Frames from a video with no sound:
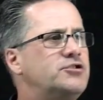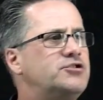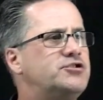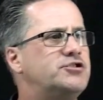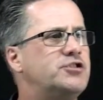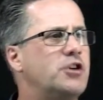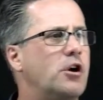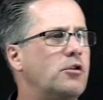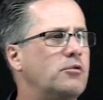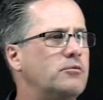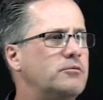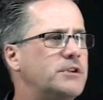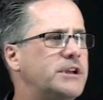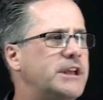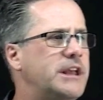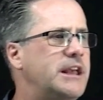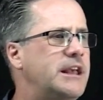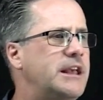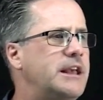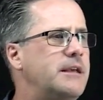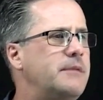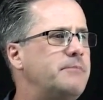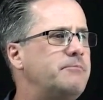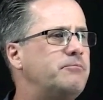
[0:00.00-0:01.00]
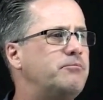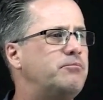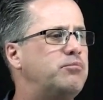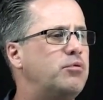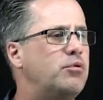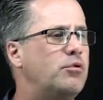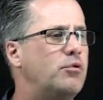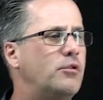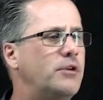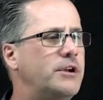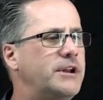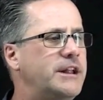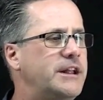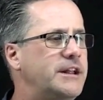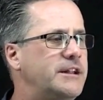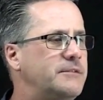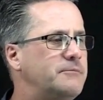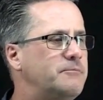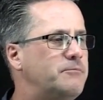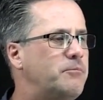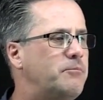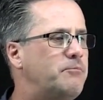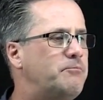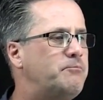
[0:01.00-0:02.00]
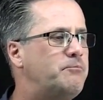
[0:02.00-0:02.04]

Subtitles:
don't keep putting